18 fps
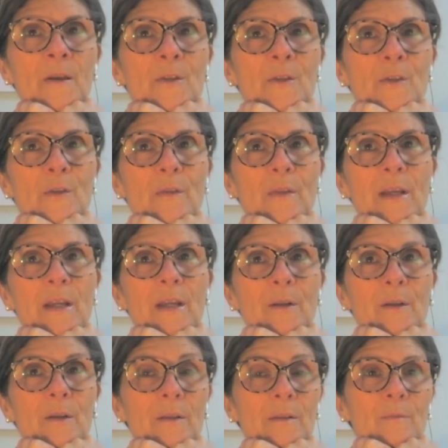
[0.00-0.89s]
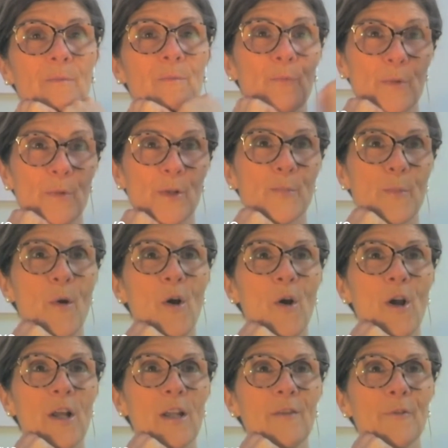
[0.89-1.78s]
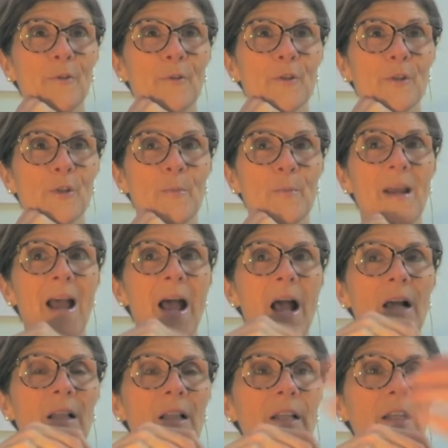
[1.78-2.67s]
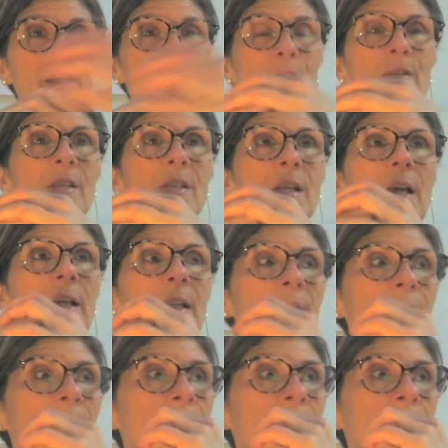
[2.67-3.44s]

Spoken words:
so they can respond versus react, like you said,